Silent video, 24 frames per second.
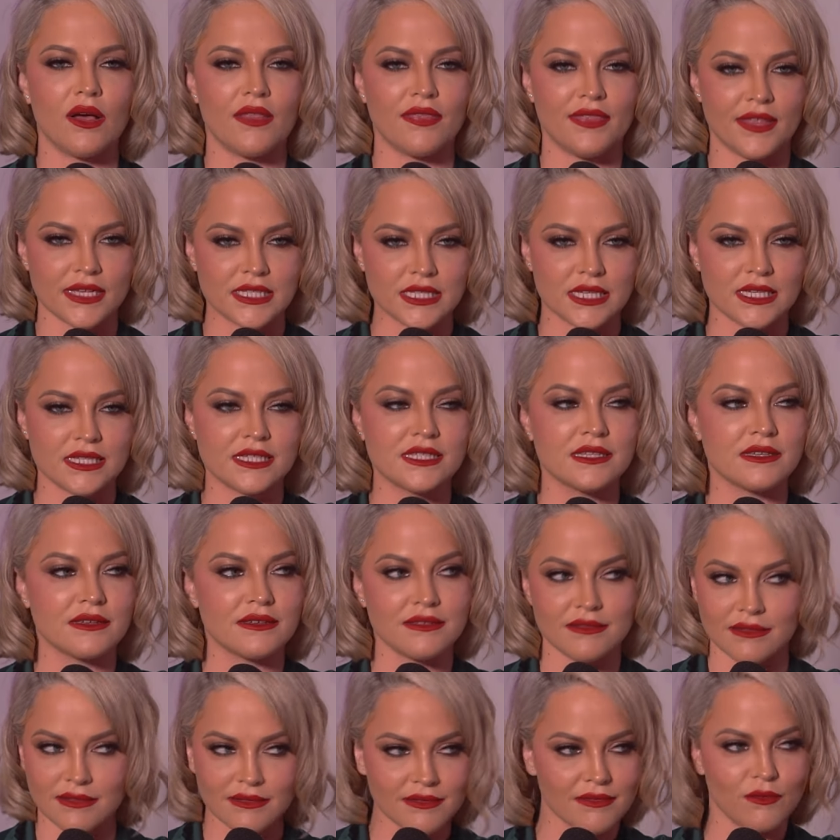this is
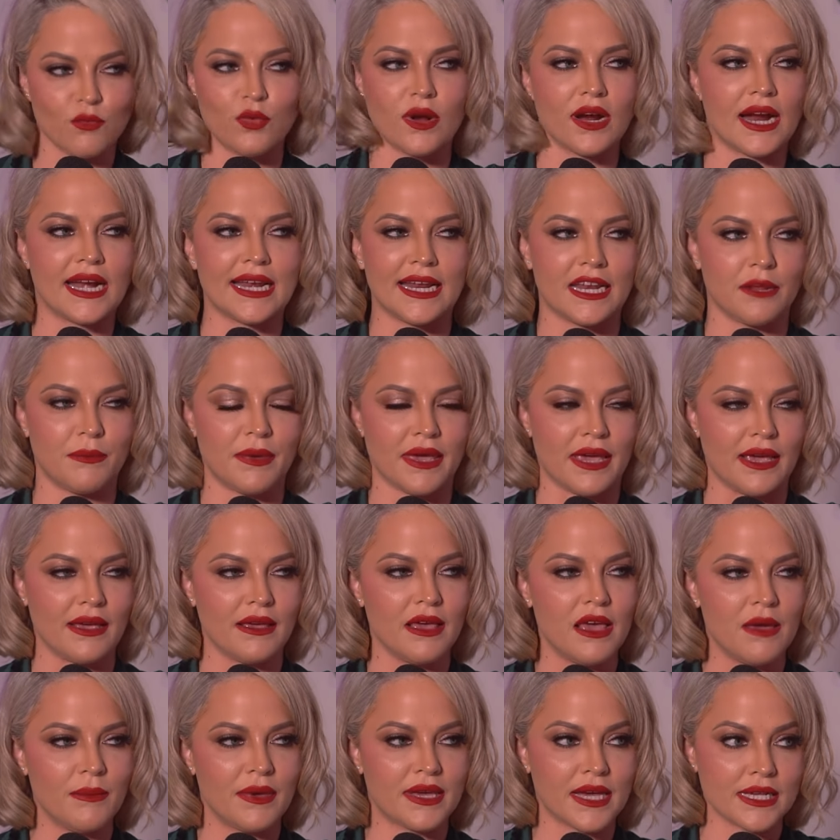where I need to be.
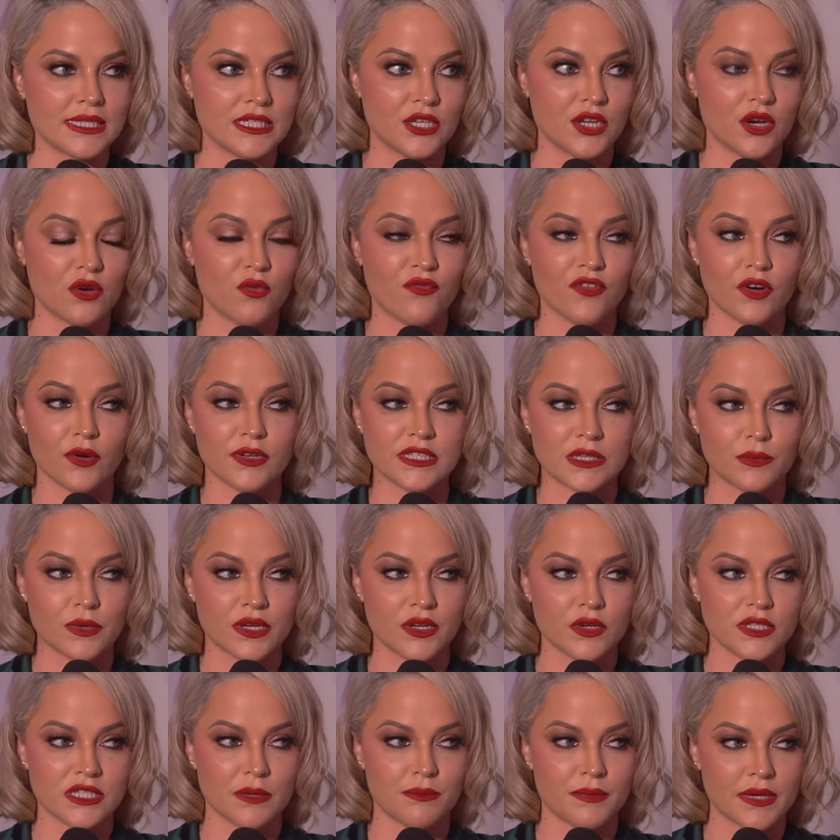Because you know, for
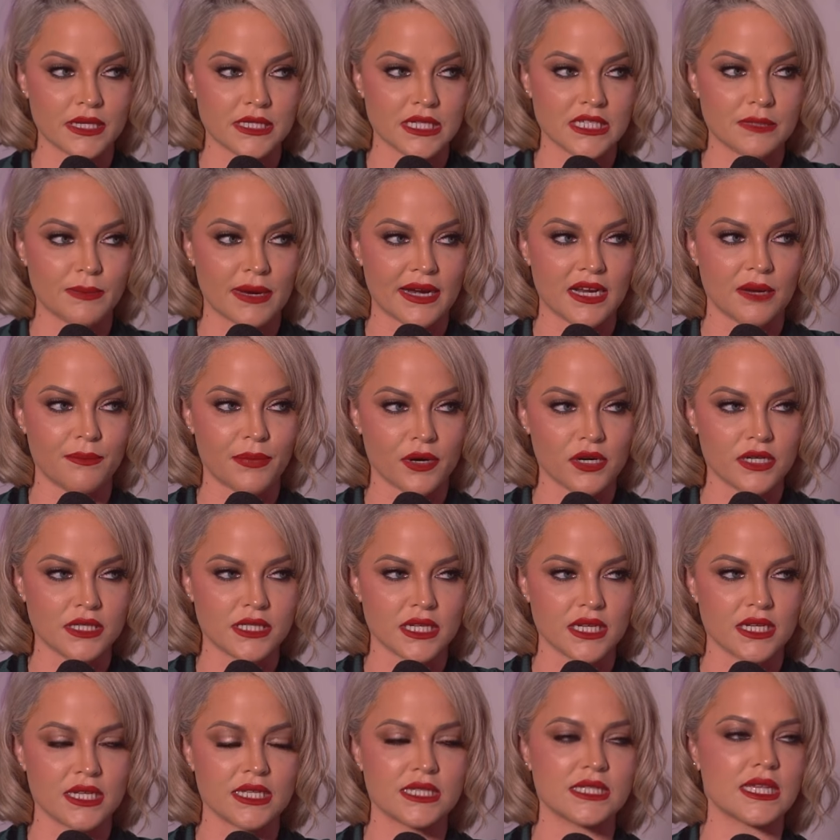someone who's a business-minded
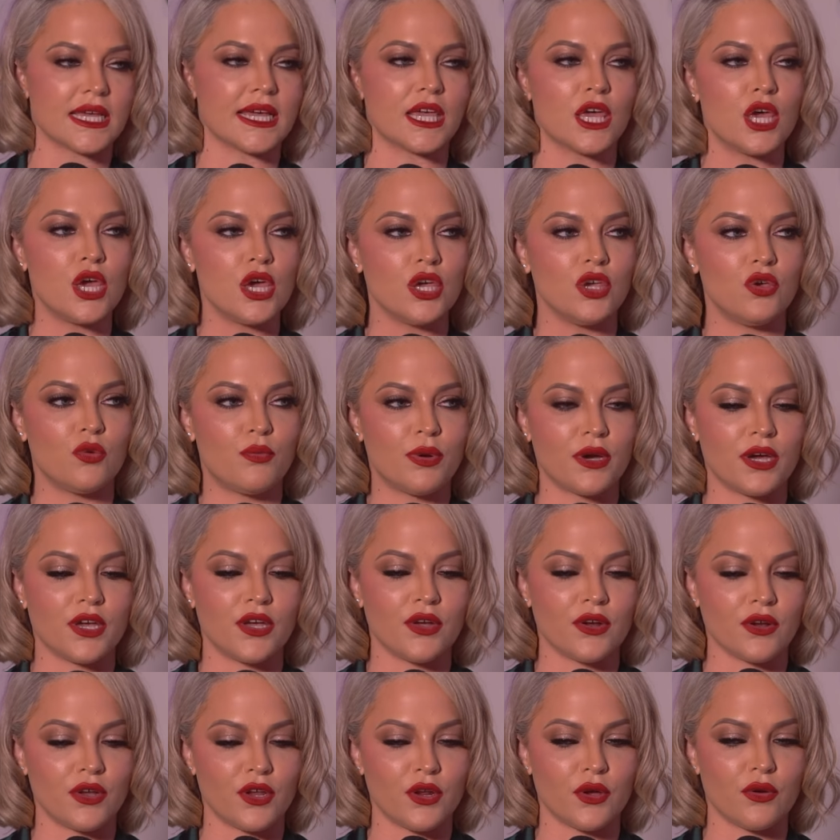person, it's mm-hmm. like you put
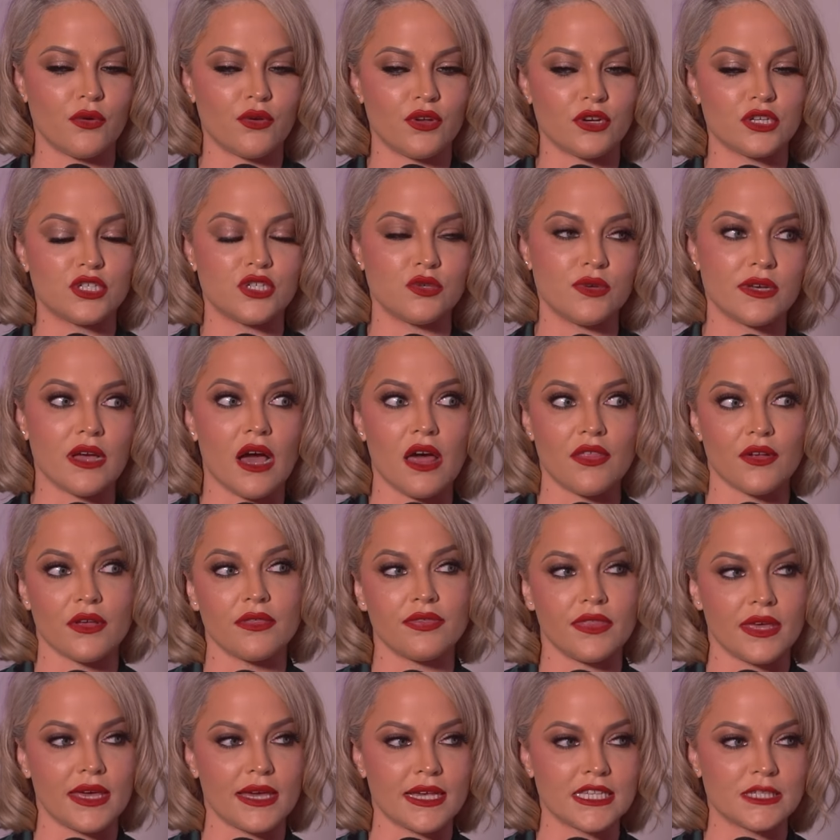your, you know, you're doing other
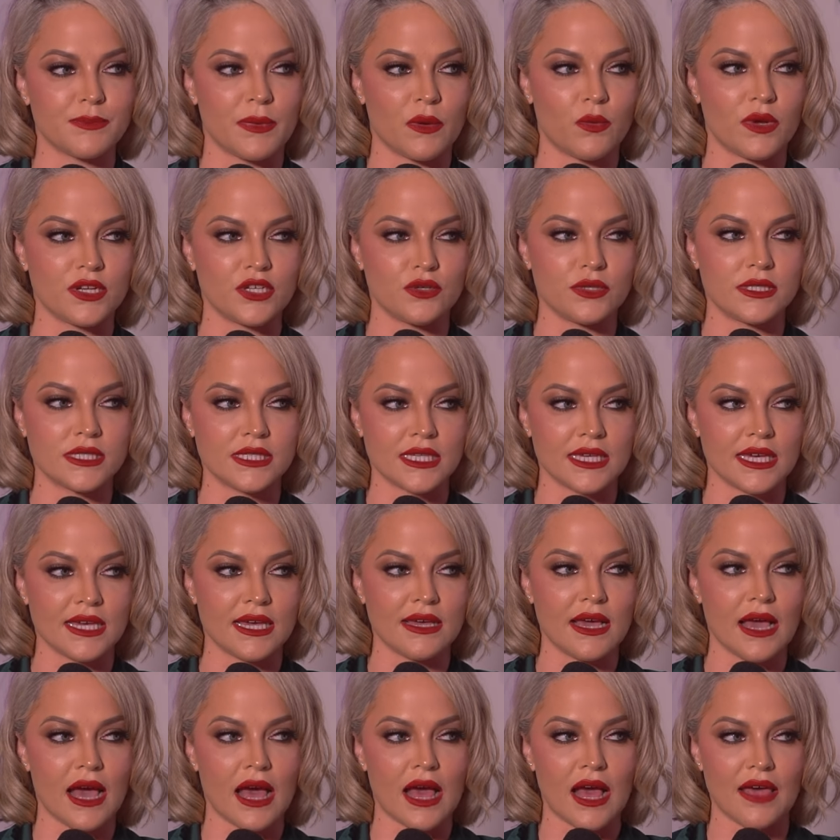things, but when you
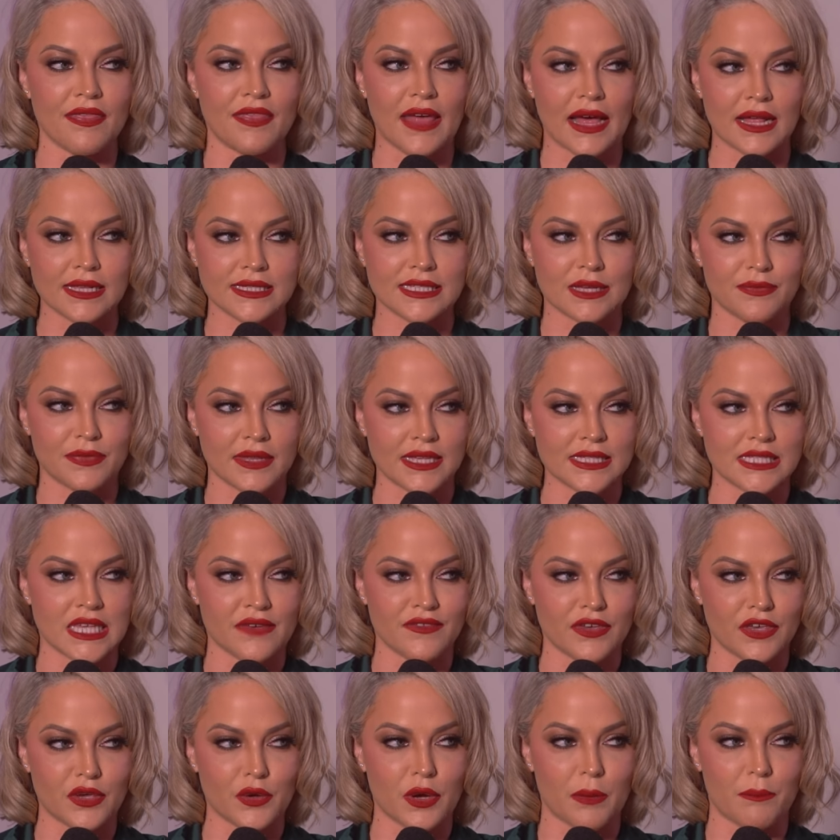see that something's
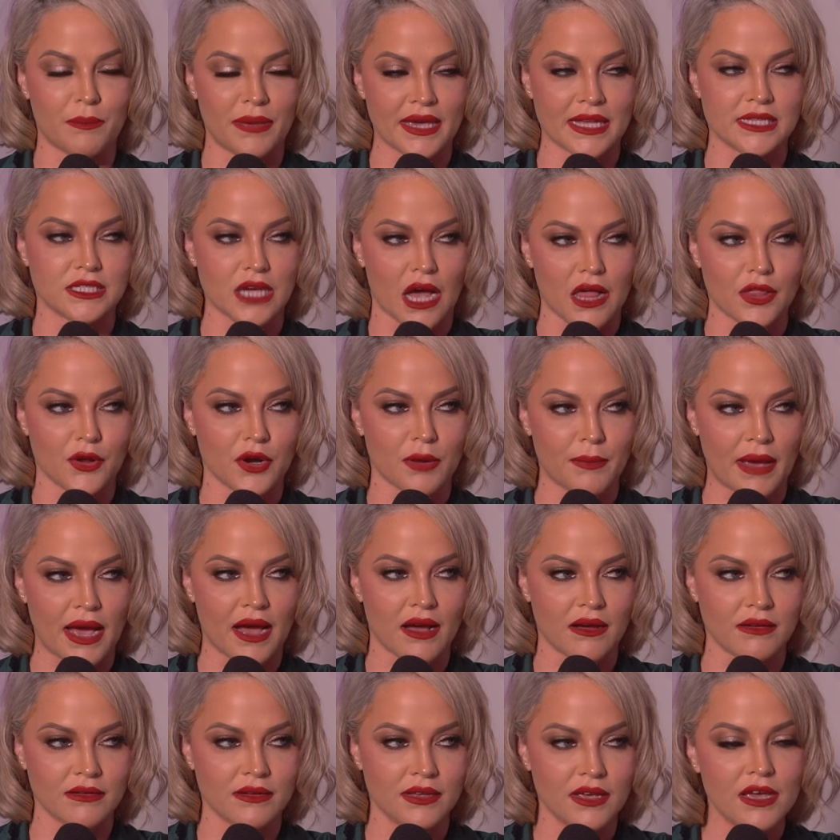giving you a big dollar
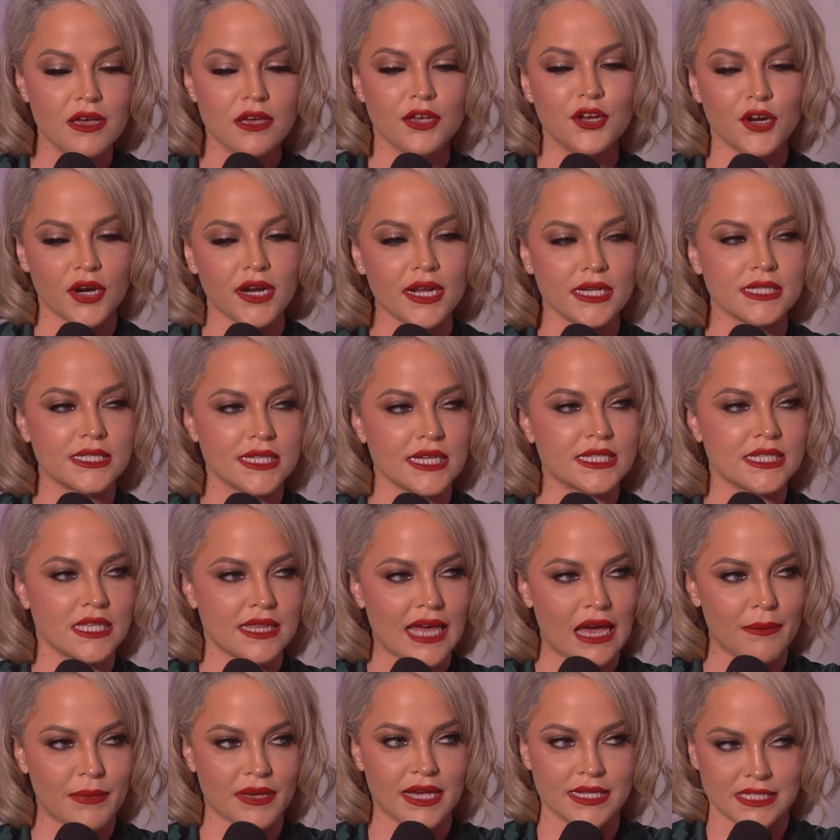amount, you're going to yeah. stick to
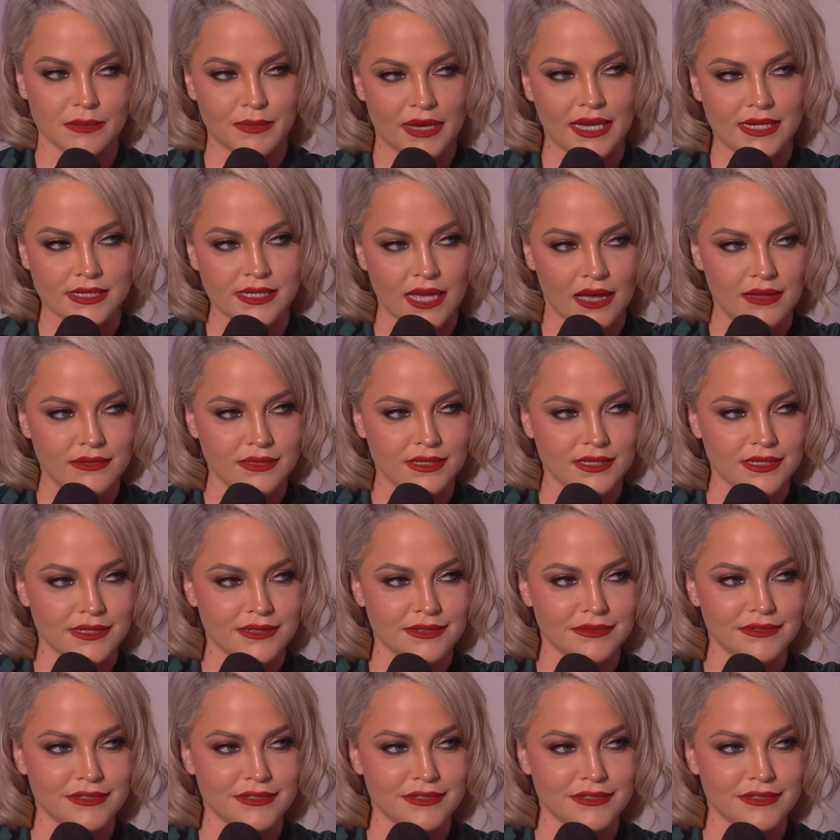that because it makes sense.